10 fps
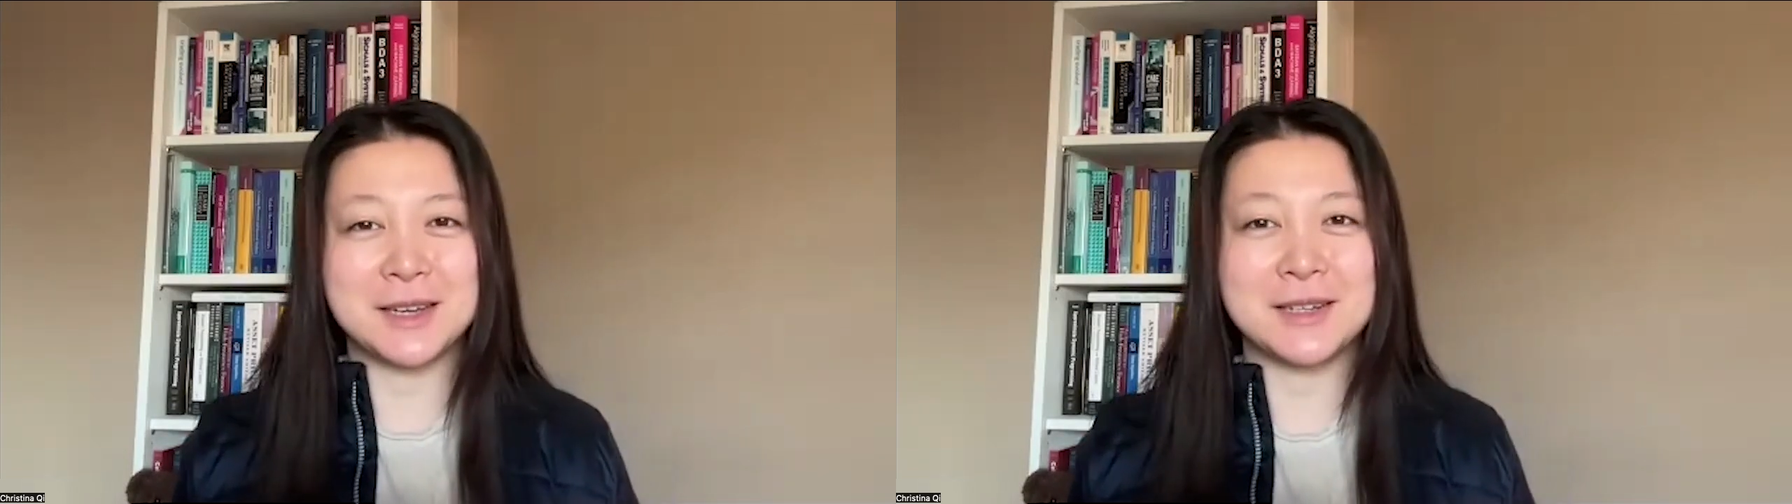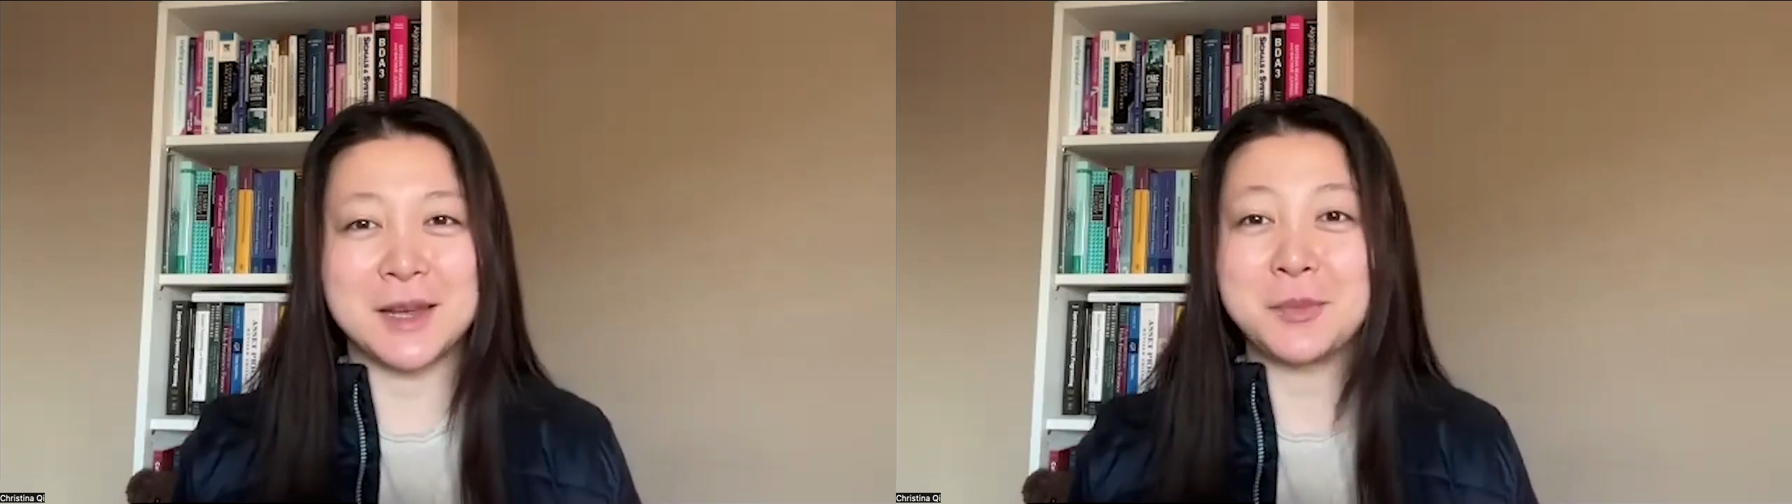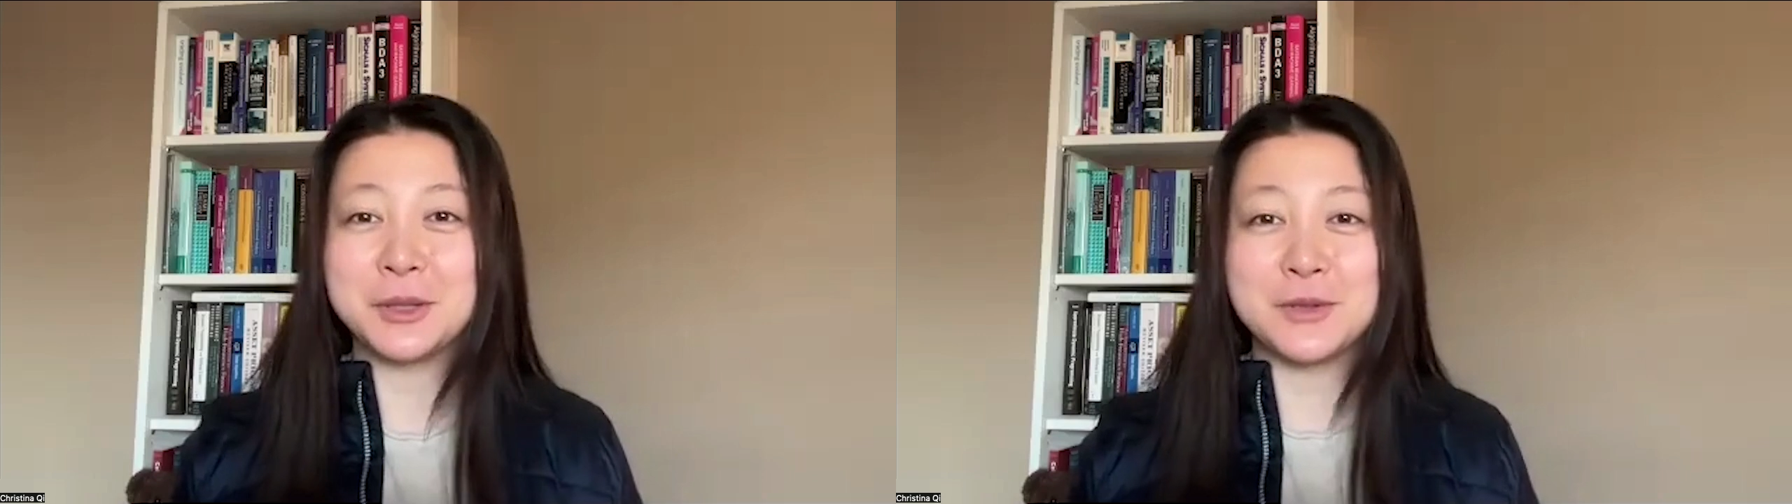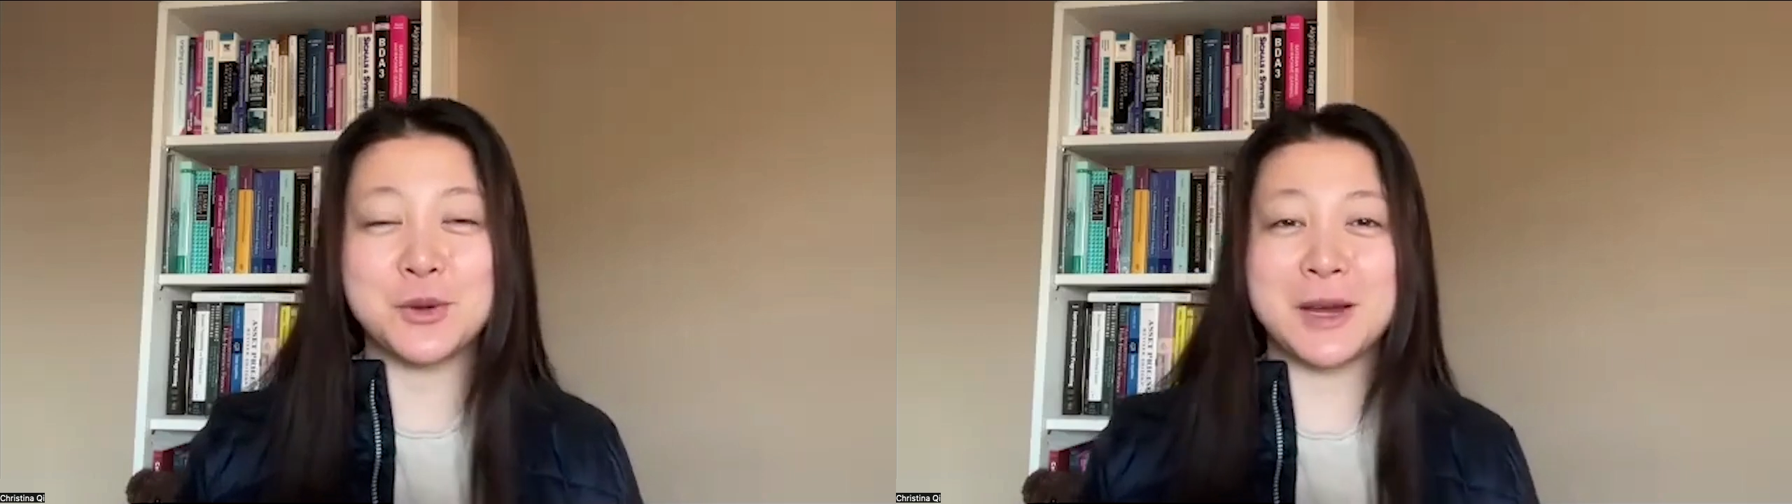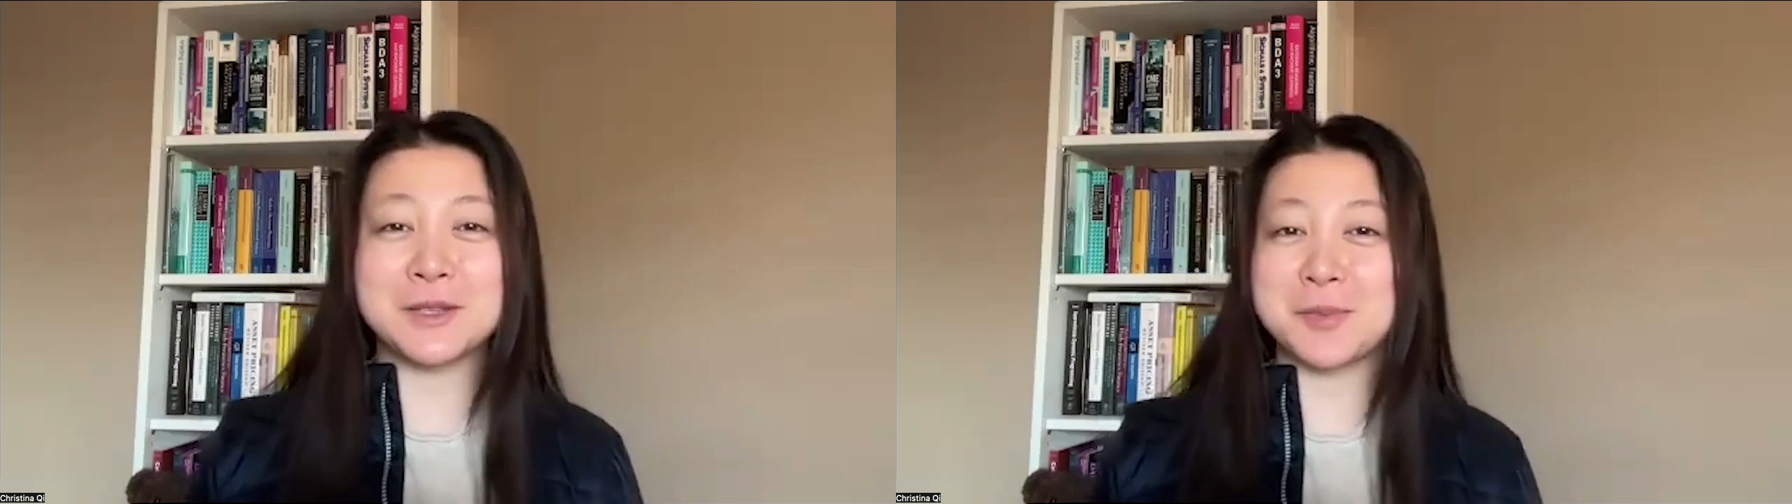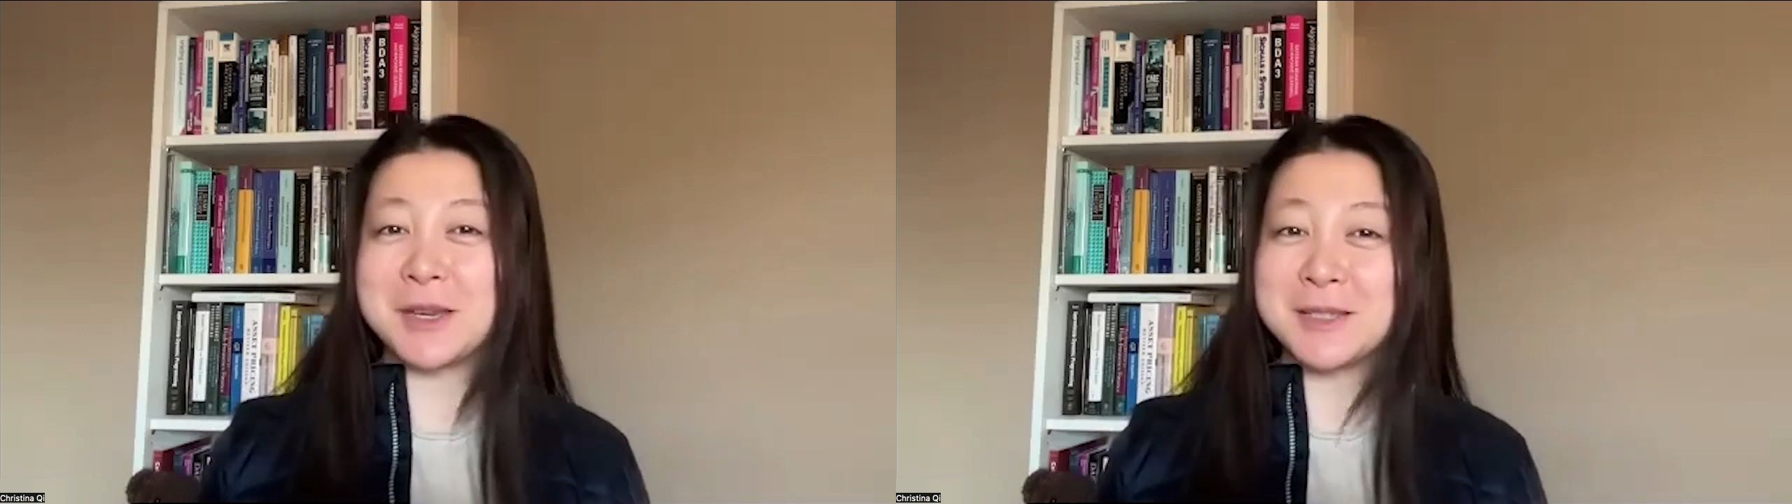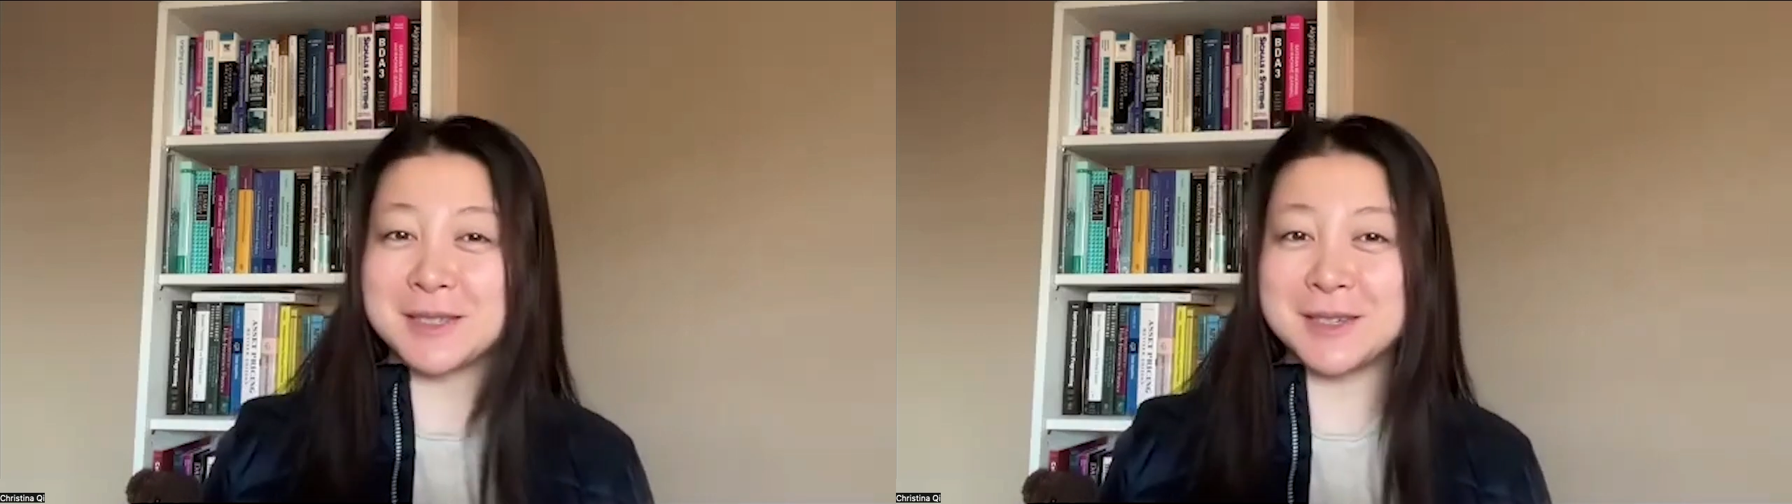And I believe you guys are based